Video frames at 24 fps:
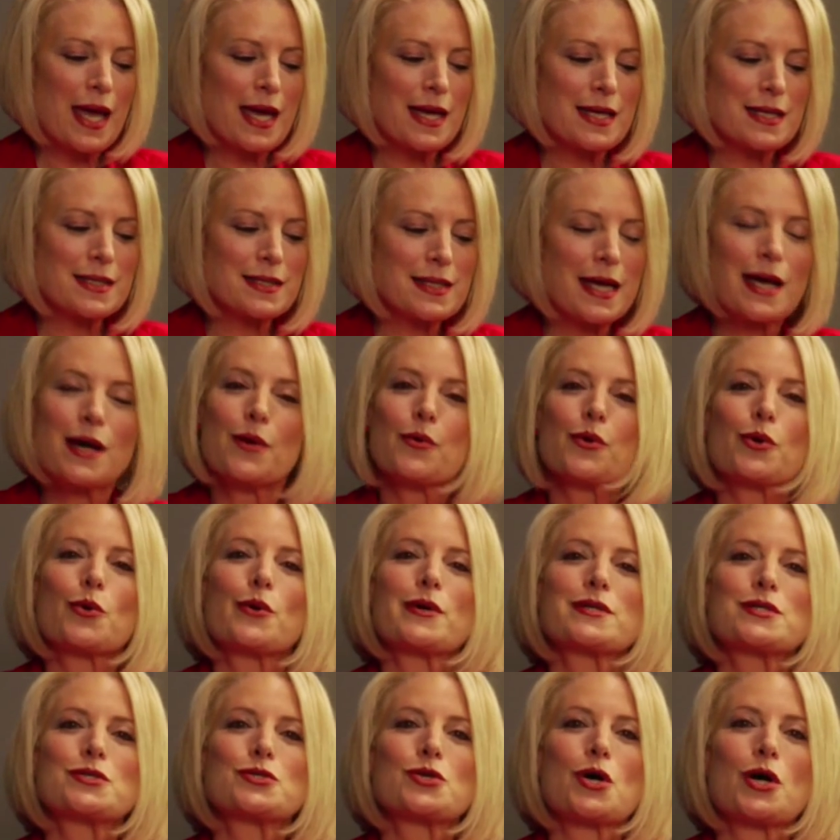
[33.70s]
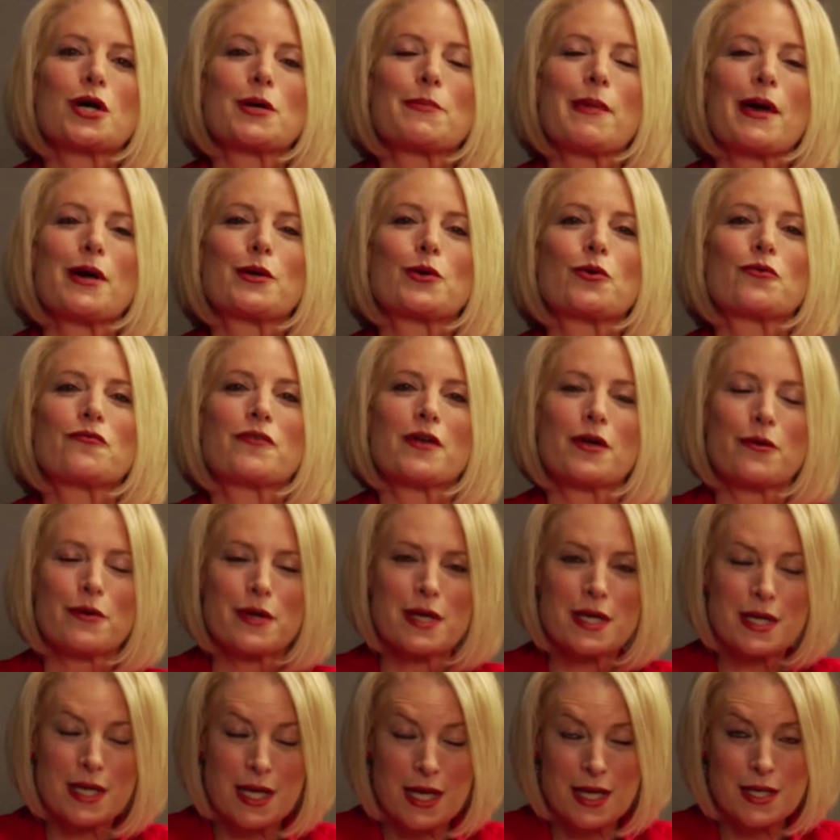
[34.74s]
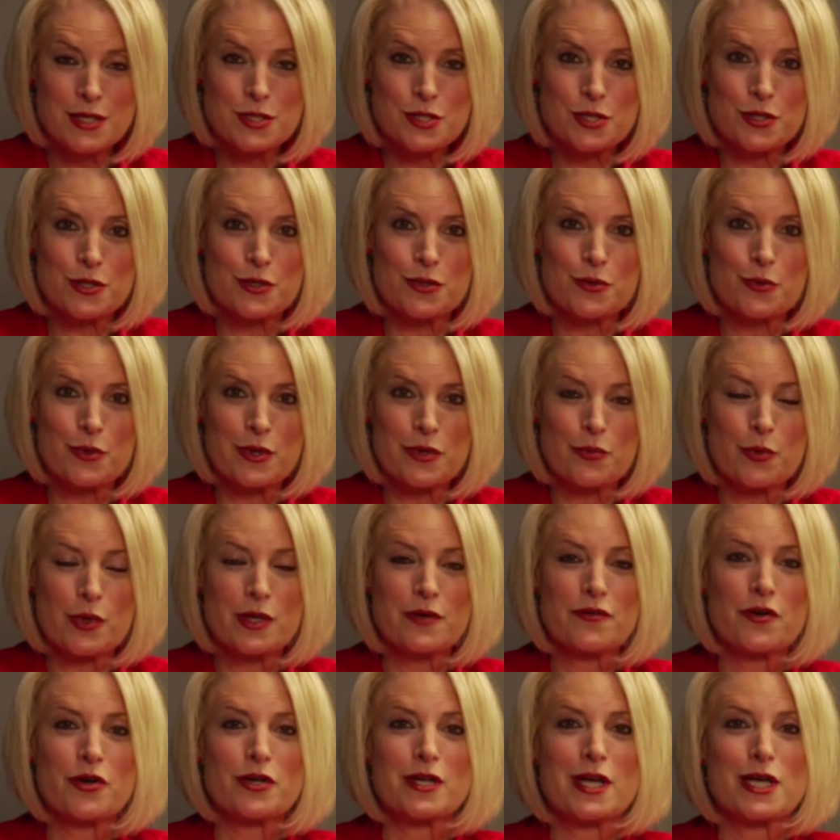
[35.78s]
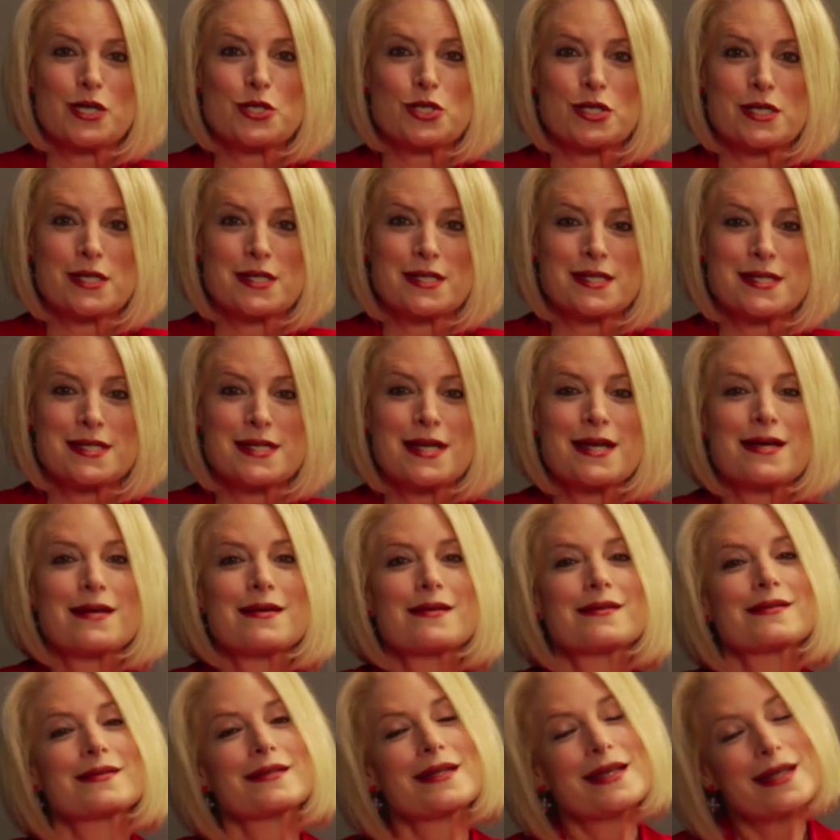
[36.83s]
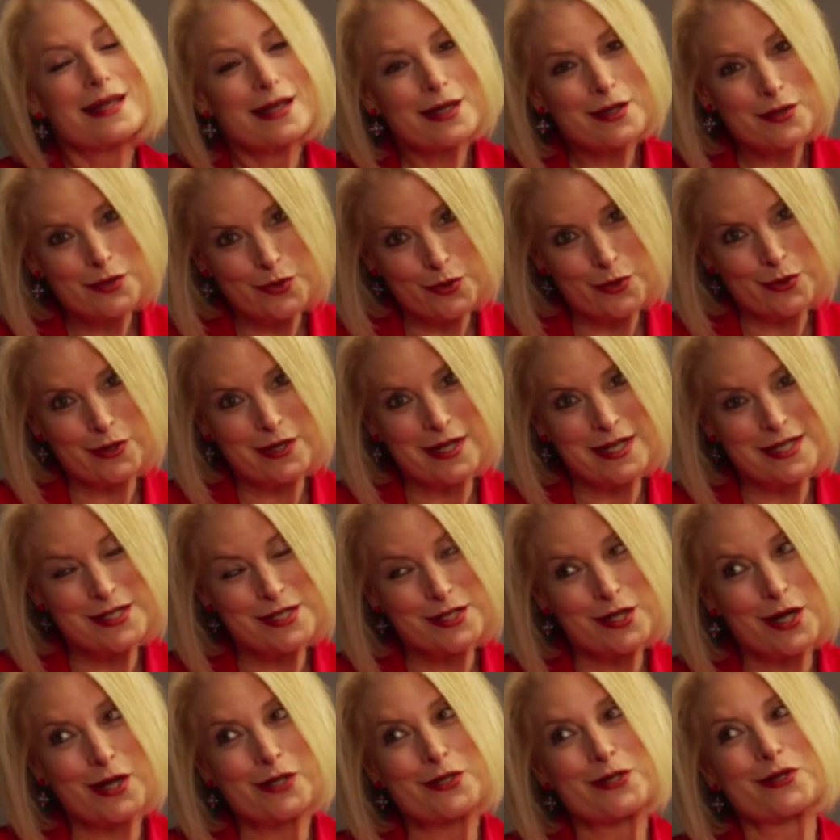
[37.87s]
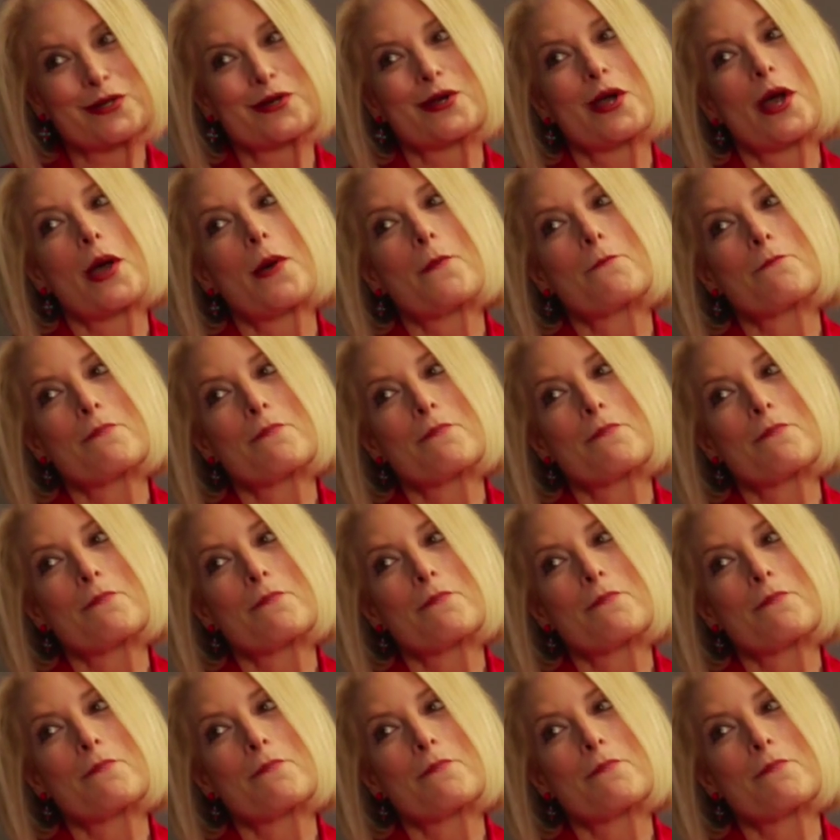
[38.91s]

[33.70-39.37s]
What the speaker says: And now we're going to talk about ovarian cancer with one of our nation's leading authorities, Dr.